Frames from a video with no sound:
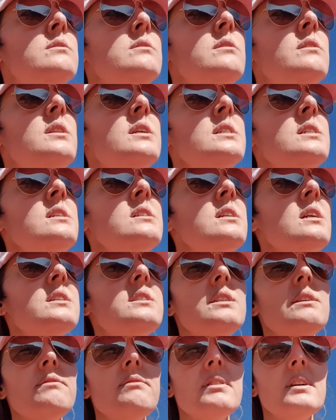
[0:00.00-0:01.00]
this is a
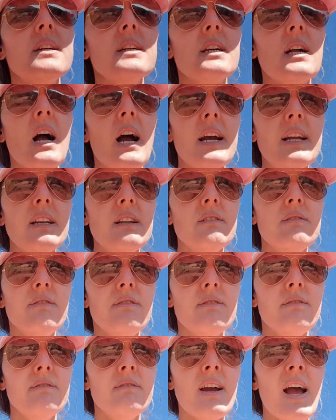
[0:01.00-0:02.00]
different kind of
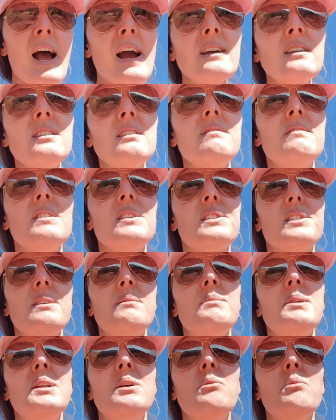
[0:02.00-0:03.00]

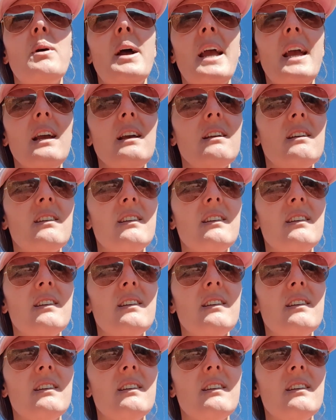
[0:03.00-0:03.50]
activism in a way.